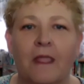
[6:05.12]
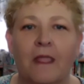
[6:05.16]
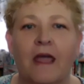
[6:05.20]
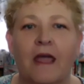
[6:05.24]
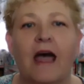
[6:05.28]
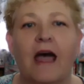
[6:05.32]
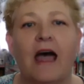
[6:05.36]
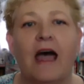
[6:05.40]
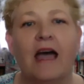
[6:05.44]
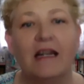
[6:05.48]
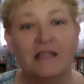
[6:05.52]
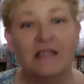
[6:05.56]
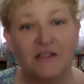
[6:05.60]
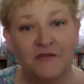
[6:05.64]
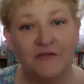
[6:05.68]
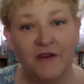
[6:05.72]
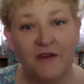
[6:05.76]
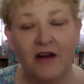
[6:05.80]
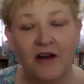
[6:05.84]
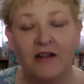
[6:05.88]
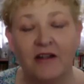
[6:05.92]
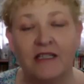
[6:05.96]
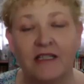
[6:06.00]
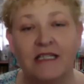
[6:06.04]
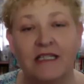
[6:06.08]
And as
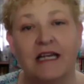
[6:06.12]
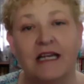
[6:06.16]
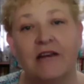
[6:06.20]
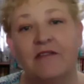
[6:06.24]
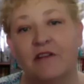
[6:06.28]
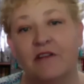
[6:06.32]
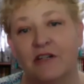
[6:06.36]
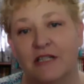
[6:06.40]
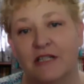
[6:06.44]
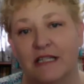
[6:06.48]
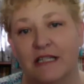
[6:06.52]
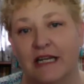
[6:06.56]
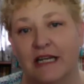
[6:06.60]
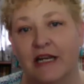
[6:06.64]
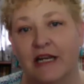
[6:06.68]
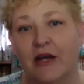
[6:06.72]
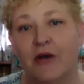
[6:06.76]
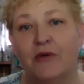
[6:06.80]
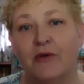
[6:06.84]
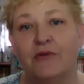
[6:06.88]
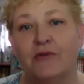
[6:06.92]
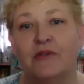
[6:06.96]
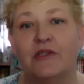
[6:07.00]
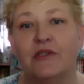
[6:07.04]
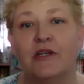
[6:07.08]
far as diversity
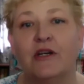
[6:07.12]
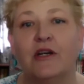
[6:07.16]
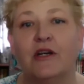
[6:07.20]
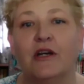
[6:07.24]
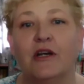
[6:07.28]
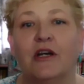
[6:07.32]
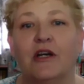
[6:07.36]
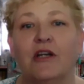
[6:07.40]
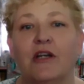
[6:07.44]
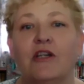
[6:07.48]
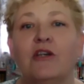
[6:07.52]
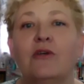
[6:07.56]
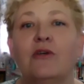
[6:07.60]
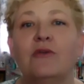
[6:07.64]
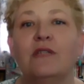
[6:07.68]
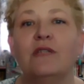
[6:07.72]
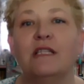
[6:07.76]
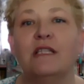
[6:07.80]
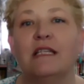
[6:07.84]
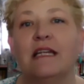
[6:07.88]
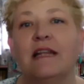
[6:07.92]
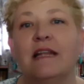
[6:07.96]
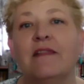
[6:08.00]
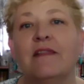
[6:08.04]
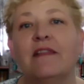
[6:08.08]
goes, use
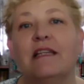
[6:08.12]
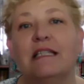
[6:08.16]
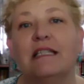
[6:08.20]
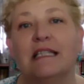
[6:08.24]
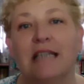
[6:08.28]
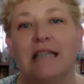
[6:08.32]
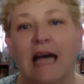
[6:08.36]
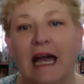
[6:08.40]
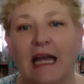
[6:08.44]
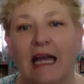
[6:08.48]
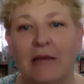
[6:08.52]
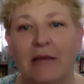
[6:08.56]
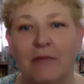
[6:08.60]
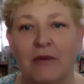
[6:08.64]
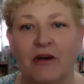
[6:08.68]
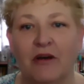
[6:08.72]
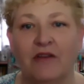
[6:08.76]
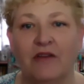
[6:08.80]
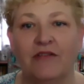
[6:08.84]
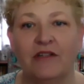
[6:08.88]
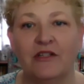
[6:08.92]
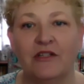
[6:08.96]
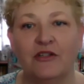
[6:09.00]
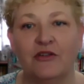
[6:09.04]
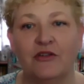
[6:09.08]
it in the type of
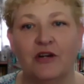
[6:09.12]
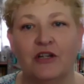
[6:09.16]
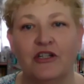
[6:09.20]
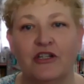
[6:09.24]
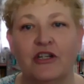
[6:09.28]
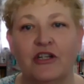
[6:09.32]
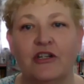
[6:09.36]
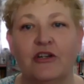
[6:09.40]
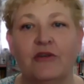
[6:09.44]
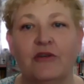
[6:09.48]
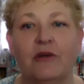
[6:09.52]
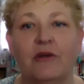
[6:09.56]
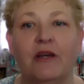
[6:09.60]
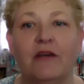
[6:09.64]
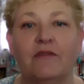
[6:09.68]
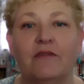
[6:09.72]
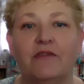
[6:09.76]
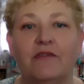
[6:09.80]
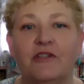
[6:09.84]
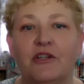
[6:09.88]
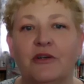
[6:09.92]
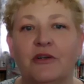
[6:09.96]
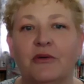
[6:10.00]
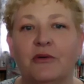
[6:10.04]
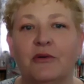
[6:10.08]
instruction you give
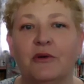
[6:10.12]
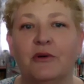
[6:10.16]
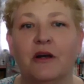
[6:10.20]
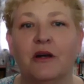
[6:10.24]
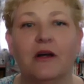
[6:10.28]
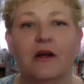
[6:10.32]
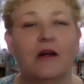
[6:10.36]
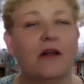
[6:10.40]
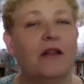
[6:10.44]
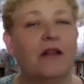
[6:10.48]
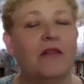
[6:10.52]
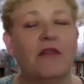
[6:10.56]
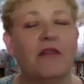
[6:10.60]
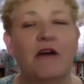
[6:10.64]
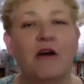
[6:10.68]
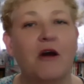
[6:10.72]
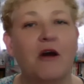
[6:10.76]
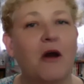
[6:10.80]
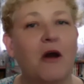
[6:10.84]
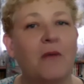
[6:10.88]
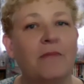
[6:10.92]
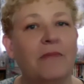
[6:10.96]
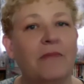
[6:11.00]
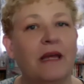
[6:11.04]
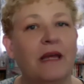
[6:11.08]
too. There
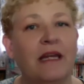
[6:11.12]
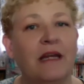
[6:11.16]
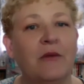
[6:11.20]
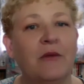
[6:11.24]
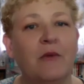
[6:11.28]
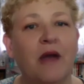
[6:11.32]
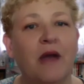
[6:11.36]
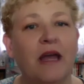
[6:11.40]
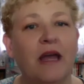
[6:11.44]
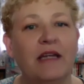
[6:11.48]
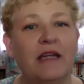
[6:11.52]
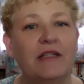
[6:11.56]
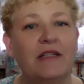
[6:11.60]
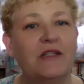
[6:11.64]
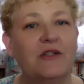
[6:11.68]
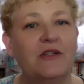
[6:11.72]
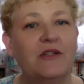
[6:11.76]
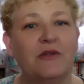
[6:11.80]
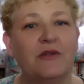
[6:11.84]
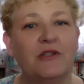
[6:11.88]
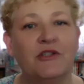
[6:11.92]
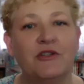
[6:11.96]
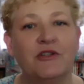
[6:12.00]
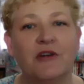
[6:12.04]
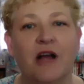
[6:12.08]
are many ways to
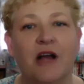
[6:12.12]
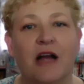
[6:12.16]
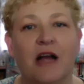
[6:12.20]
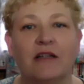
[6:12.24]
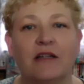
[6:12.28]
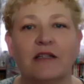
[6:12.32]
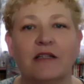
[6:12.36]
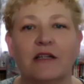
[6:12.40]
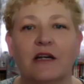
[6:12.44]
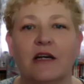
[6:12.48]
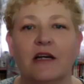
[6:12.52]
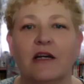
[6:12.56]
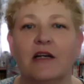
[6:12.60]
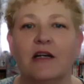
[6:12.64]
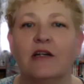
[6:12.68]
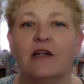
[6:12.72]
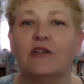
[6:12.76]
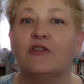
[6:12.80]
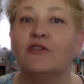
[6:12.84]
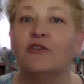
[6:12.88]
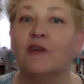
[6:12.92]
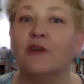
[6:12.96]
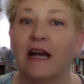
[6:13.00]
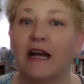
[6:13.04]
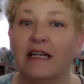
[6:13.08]
instruct.
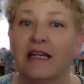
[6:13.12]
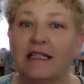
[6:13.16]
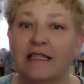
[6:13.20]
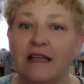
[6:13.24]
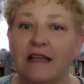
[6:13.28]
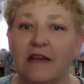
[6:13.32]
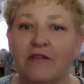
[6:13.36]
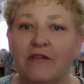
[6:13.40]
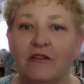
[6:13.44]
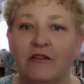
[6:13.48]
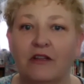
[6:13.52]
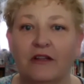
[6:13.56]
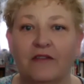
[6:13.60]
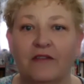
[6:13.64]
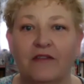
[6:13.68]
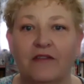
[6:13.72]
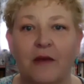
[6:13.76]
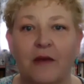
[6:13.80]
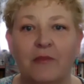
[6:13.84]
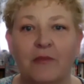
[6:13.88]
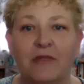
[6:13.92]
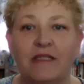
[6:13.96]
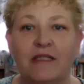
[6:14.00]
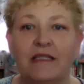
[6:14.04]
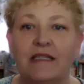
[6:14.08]
Try several of
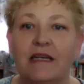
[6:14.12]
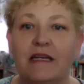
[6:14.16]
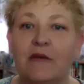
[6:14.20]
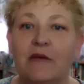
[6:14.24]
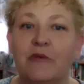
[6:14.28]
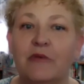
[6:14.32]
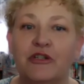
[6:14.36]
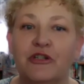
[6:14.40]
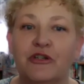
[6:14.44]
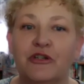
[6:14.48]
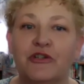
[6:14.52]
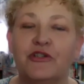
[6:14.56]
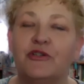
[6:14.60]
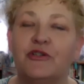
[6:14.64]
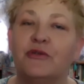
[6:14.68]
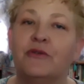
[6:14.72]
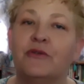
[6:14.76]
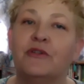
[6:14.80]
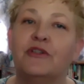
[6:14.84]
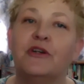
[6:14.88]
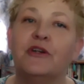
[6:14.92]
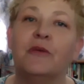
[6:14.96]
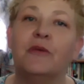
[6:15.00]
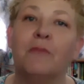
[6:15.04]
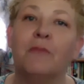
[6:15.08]
them and see which your
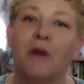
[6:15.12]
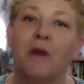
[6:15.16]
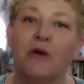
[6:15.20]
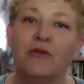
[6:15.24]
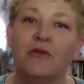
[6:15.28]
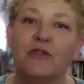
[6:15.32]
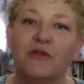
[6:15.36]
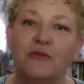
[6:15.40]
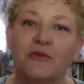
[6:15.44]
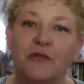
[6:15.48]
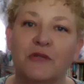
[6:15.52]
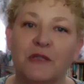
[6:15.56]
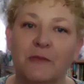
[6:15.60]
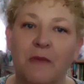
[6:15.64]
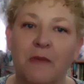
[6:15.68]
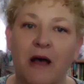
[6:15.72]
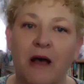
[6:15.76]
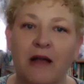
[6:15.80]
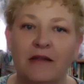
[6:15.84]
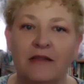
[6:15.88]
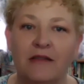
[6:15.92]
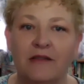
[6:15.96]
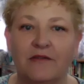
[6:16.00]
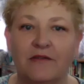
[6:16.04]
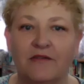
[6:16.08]
students are most
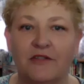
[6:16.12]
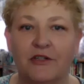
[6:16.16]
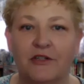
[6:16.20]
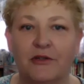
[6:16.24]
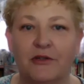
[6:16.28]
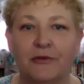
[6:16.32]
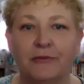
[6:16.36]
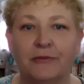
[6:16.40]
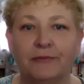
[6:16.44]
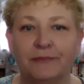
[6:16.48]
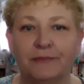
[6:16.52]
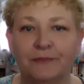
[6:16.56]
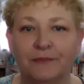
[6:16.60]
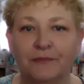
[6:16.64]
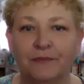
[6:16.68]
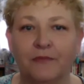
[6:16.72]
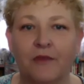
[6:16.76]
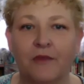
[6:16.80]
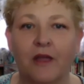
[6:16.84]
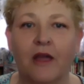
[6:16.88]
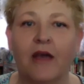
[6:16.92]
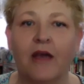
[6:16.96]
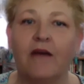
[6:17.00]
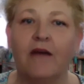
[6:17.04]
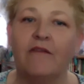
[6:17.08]
responsive to.
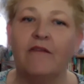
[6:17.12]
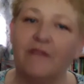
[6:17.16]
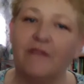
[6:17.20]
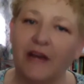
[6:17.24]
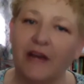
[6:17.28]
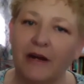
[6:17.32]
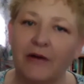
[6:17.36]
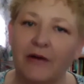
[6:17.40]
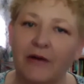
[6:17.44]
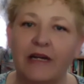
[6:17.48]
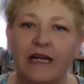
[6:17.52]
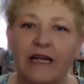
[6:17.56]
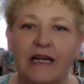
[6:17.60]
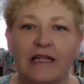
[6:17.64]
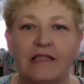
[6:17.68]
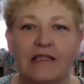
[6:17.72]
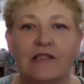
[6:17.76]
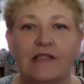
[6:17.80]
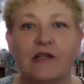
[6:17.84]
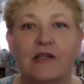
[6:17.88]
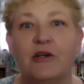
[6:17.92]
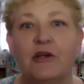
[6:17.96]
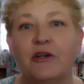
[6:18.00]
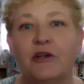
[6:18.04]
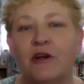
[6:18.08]
Vary it
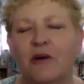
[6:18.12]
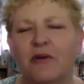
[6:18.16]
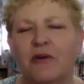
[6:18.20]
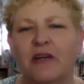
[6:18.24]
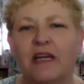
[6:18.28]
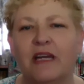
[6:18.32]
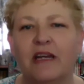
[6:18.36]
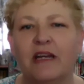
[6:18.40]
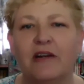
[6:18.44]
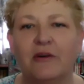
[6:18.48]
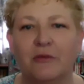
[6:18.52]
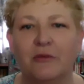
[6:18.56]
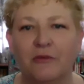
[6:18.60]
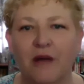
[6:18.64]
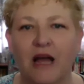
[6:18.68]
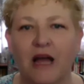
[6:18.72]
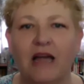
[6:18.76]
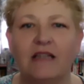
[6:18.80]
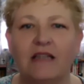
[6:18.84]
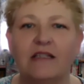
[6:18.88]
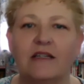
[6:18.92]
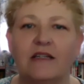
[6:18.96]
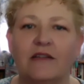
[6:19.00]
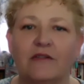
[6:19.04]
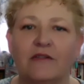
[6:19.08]
so you don't get in a
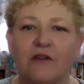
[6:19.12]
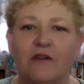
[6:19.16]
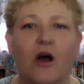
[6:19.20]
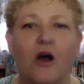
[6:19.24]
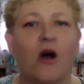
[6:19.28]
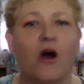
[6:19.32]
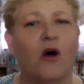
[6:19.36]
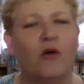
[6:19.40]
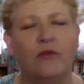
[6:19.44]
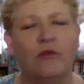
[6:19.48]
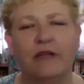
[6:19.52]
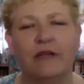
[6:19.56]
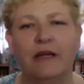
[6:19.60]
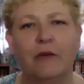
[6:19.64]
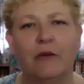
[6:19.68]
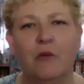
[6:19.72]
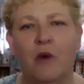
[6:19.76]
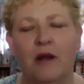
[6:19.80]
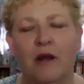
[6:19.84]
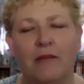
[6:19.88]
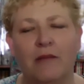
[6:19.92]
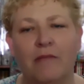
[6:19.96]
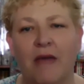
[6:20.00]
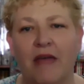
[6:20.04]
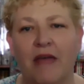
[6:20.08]
rut of only
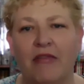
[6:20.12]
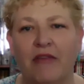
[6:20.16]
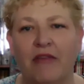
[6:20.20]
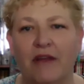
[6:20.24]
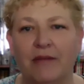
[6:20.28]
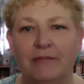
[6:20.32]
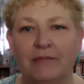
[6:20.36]
one method.